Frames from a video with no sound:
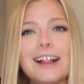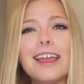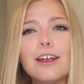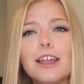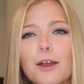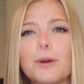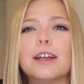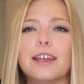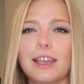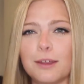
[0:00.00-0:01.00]
area
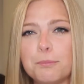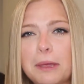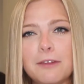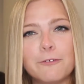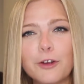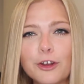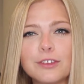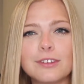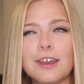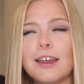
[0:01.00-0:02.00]
where they can pee
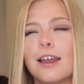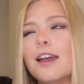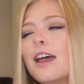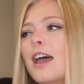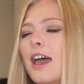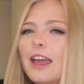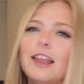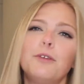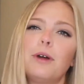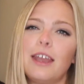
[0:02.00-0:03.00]
first. And
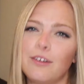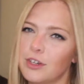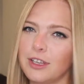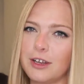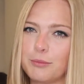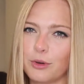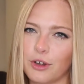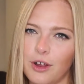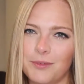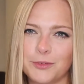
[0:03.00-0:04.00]
then whenever they're more
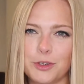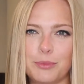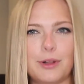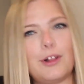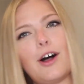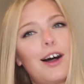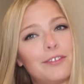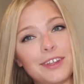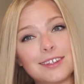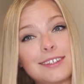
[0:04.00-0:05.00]
comfortable,
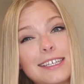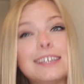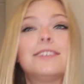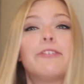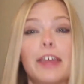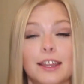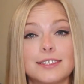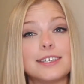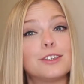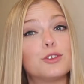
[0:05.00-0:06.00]
obviously
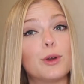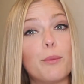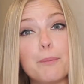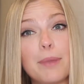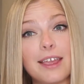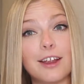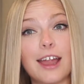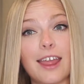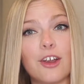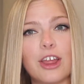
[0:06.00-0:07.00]
advancing to a
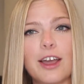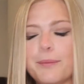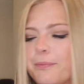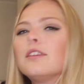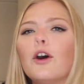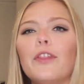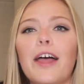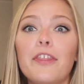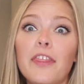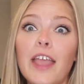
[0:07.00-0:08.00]
bigger area. So then the